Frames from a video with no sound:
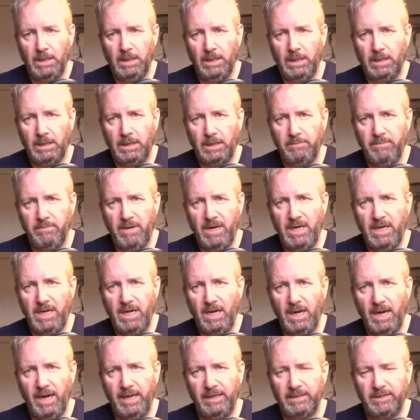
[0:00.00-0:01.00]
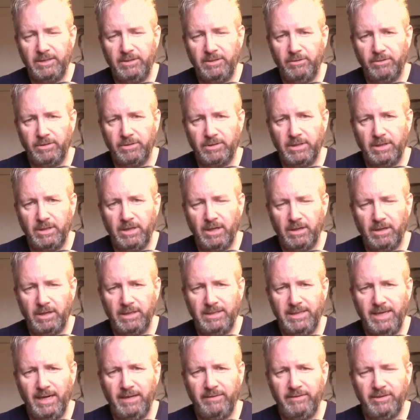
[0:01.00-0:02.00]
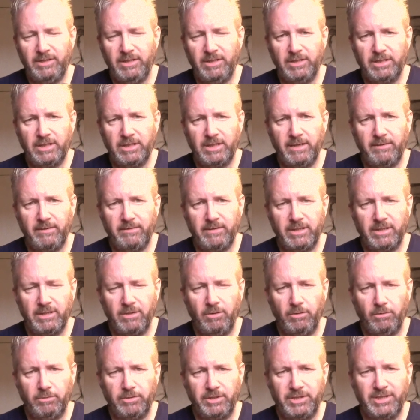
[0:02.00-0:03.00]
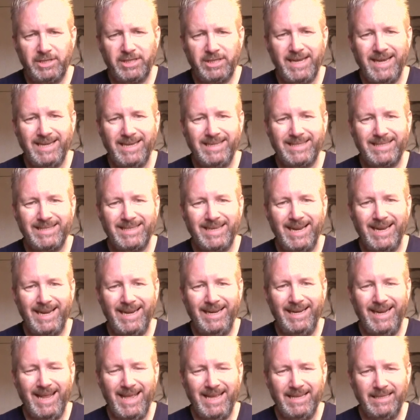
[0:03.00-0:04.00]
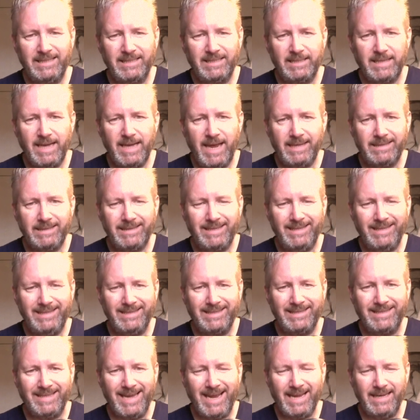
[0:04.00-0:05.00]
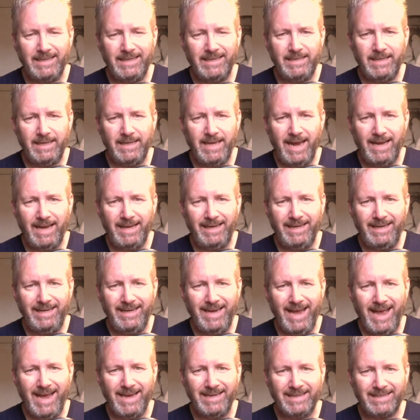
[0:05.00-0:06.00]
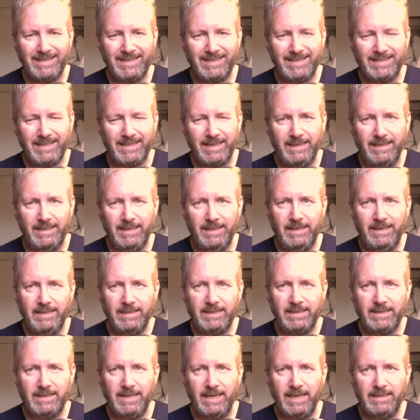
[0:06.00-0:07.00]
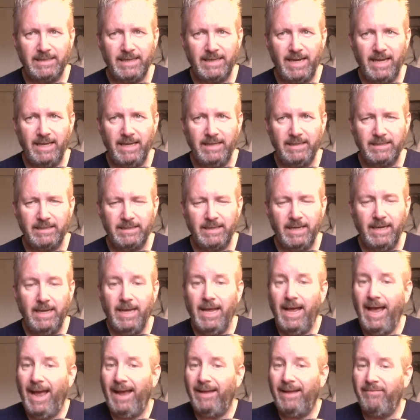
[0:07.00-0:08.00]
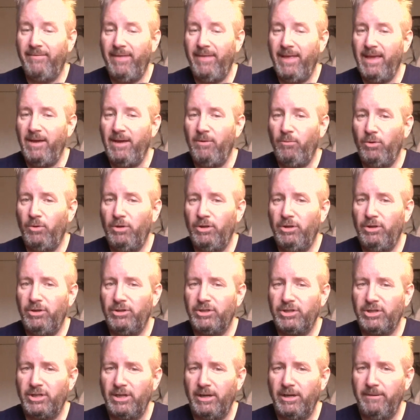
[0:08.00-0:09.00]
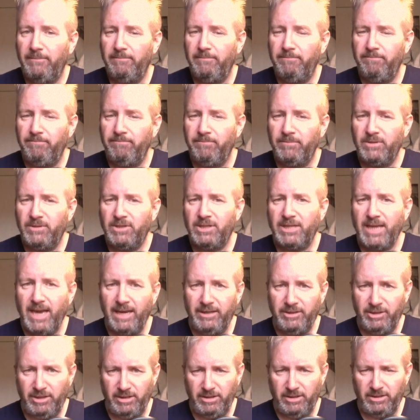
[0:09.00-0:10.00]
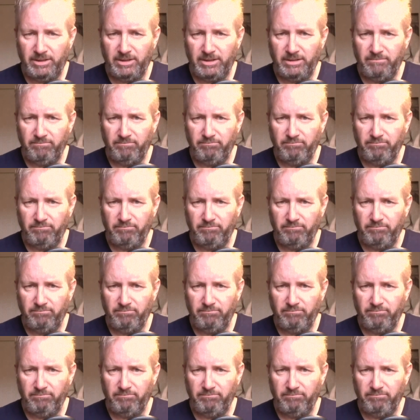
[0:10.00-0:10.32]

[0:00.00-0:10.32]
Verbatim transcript: comedian Les Dawson, on a television series called Sez Les, S E Z L E S, Sez Les. And there were some sketches